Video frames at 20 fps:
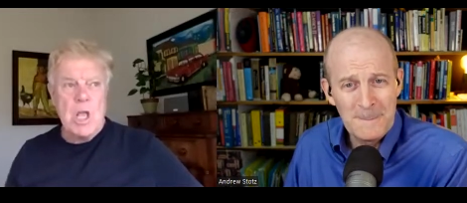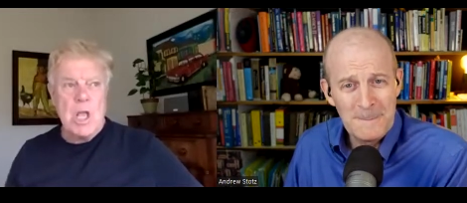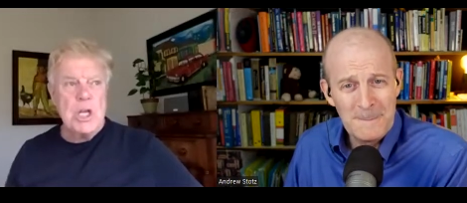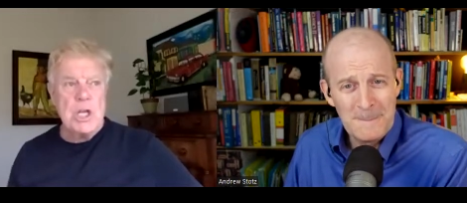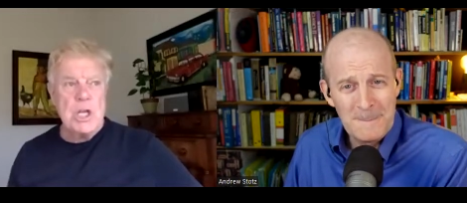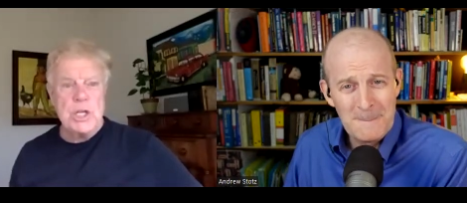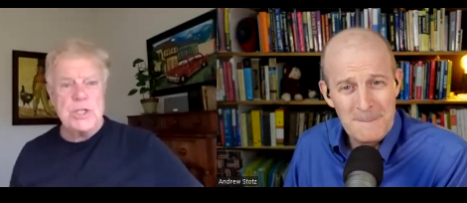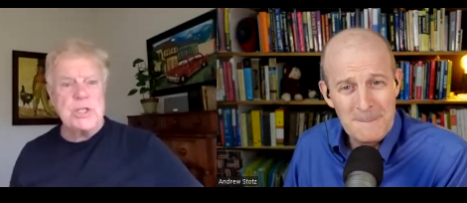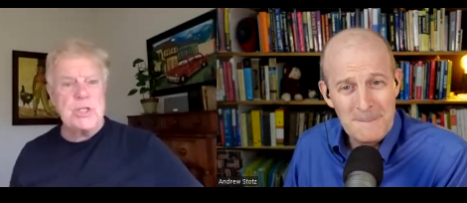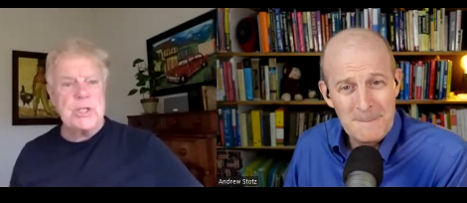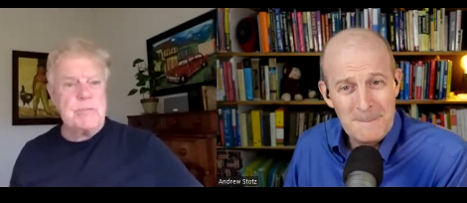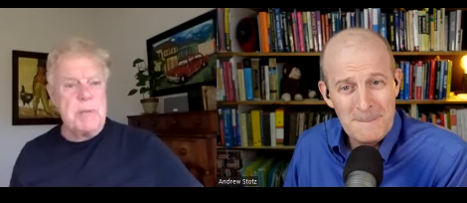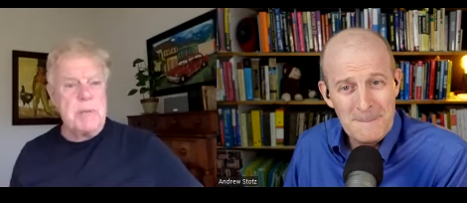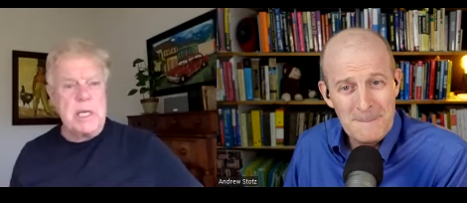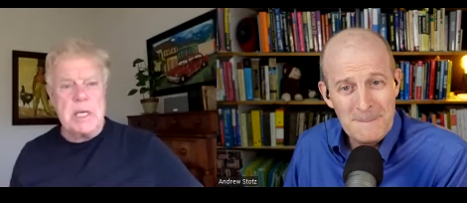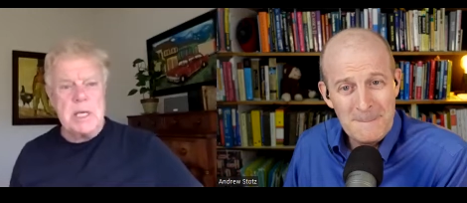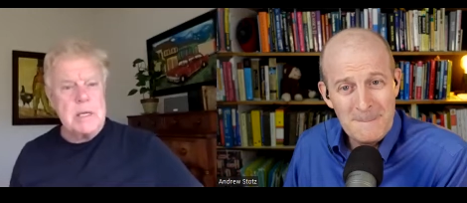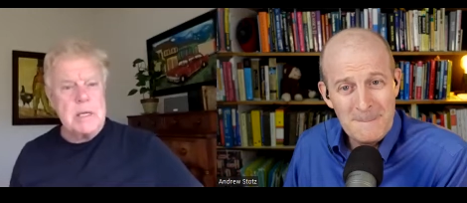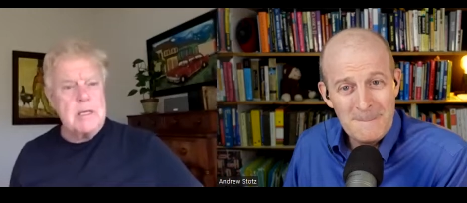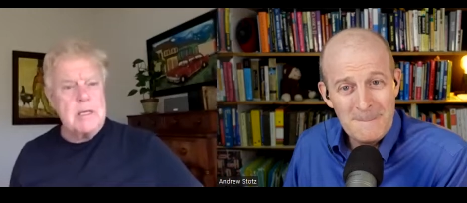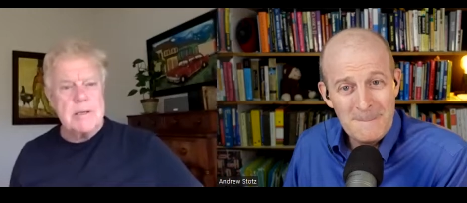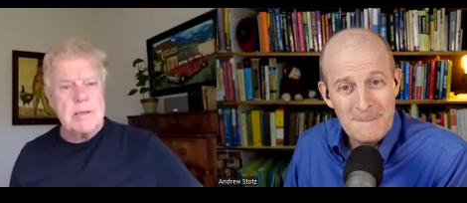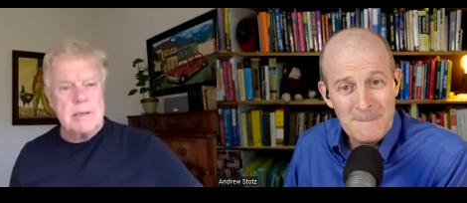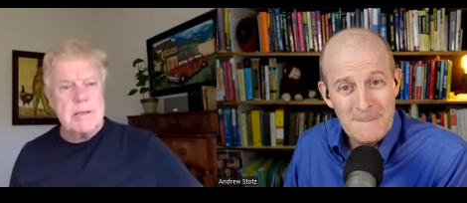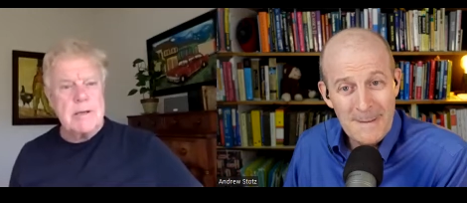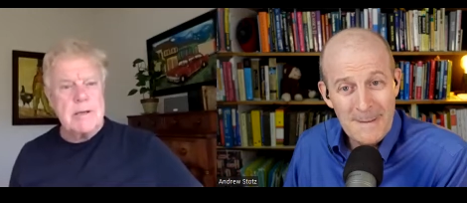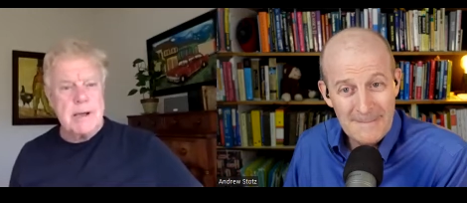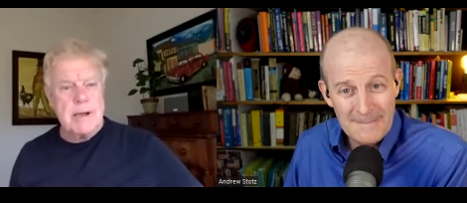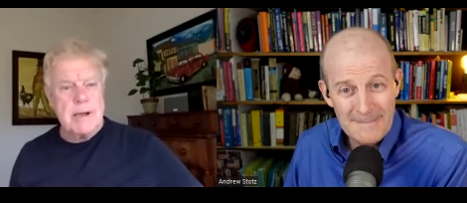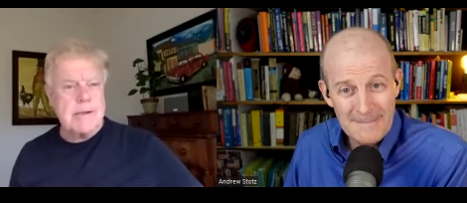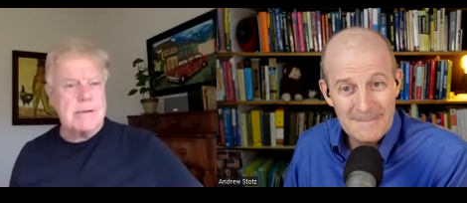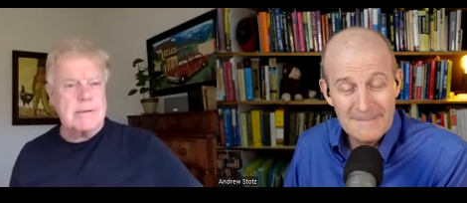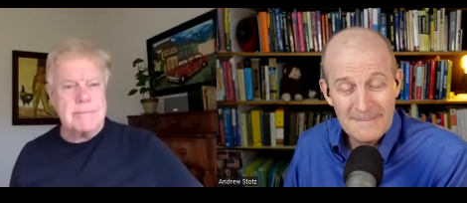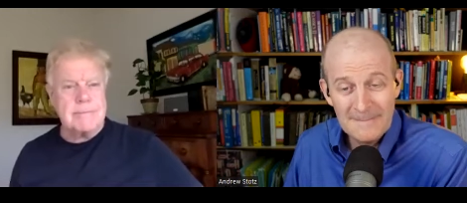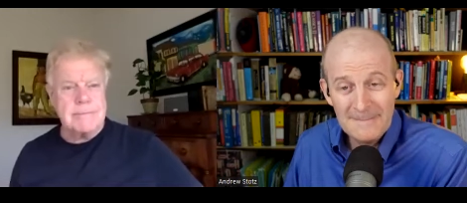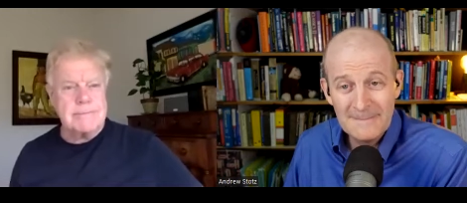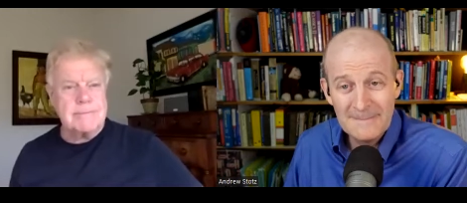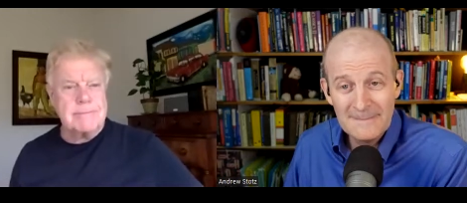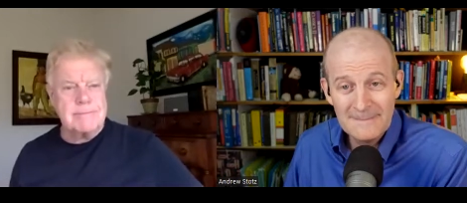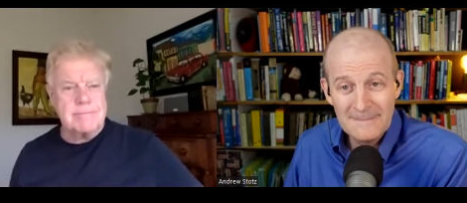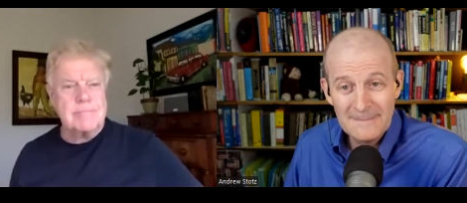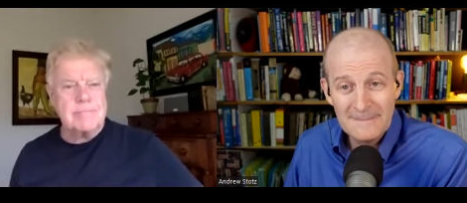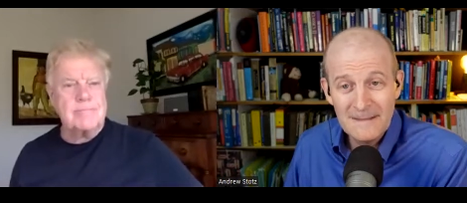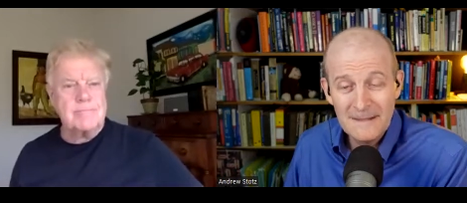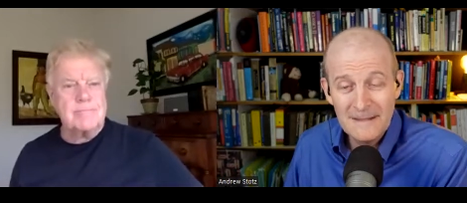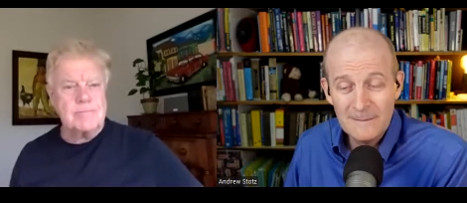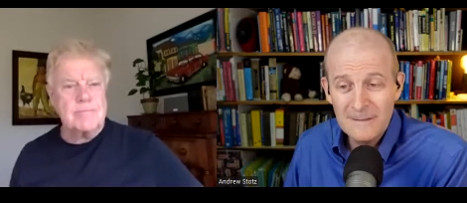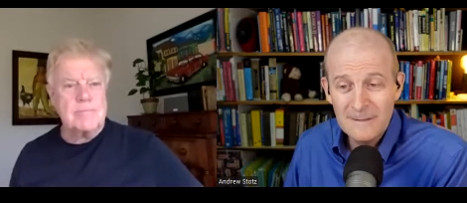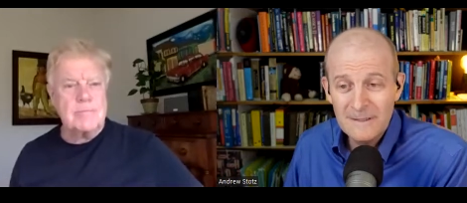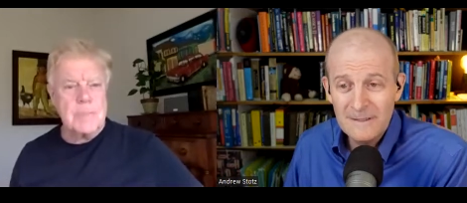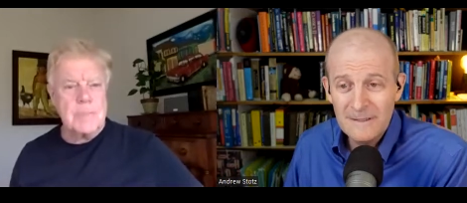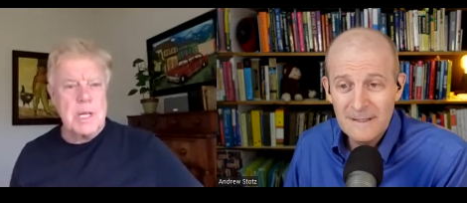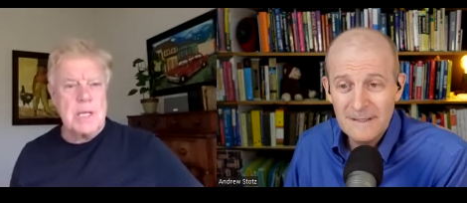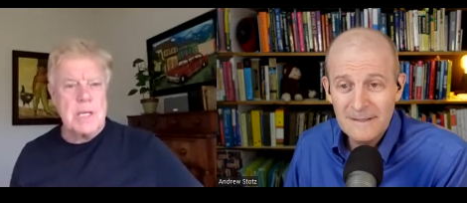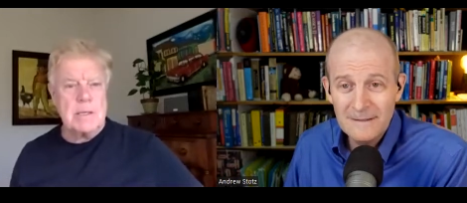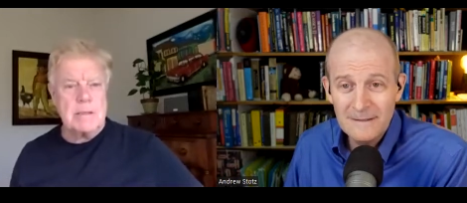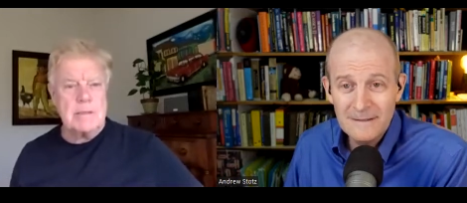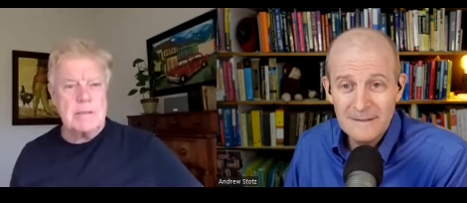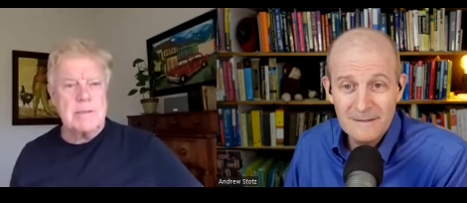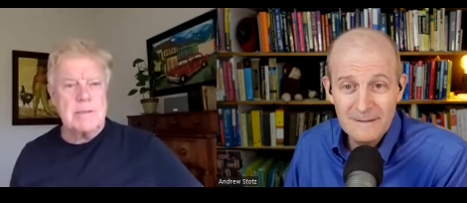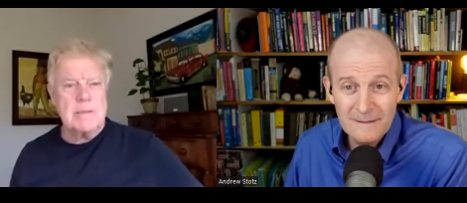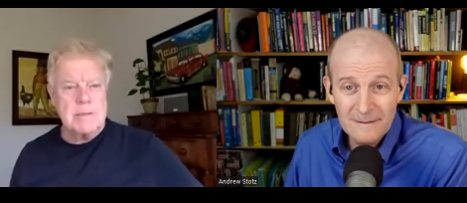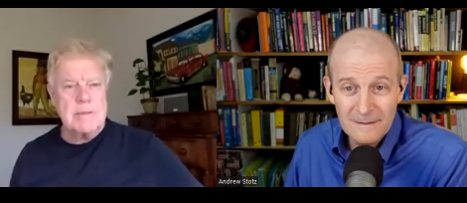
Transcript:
Speaker 1: It should be. I think uh, so. Common sense